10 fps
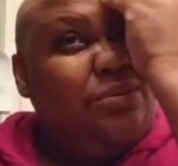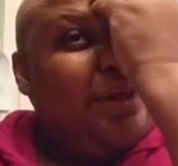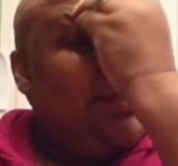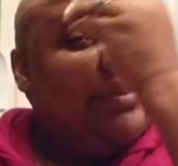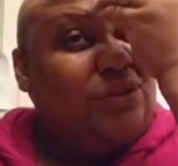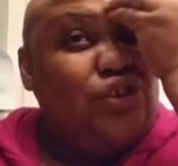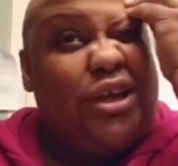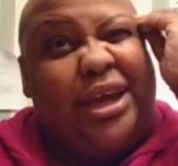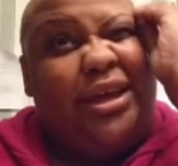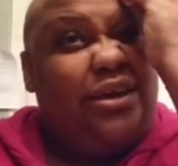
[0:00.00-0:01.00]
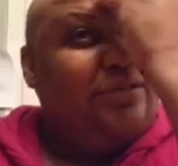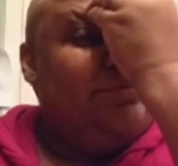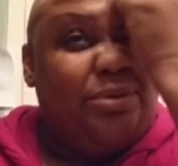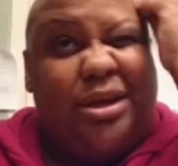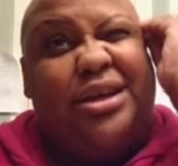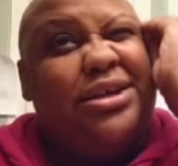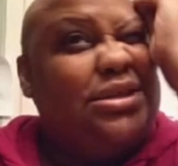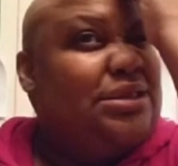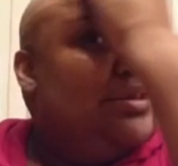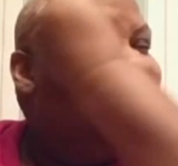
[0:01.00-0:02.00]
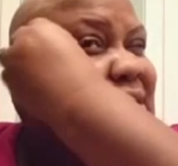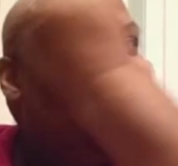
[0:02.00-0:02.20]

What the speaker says: when I got the shave, because